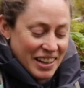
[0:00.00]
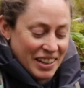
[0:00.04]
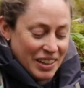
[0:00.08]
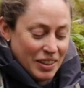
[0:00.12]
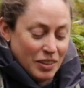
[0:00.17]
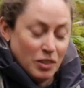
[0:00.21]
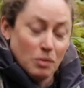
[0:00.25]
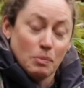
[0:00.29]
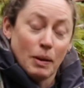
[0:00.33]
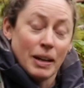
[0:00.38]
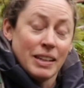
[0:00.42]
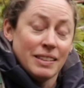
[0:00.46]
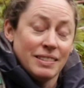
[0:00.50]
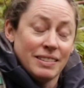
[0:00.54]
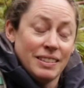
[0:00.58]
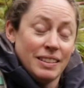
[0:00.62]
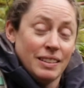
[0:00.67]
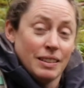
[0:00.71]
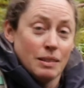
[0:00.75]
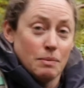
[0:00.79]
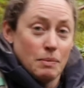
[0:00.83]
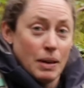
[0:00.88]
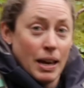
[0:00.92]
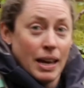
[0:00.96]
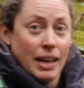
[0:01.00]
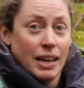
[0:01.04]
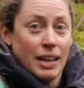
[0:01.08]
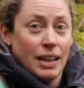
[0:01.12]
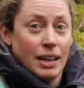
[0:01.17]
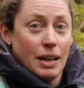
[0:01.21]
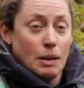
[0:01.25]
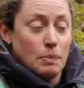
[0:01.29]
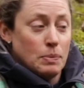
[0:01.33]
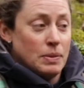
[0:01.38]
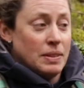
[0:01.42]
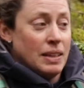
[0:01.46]
You might see them hanging
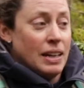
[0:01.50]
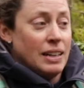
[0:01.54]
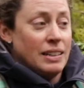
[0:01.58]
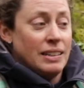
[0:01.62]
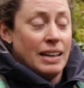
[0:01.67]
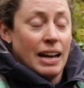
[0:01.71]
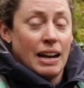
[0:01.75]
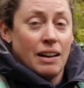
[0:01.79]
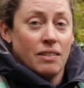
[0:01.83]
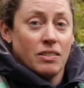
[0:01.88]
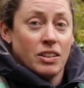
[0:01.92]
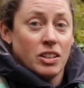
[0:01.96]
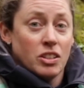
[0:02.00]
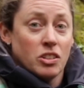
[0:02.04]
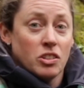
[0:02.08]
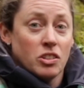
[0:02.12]
upside down in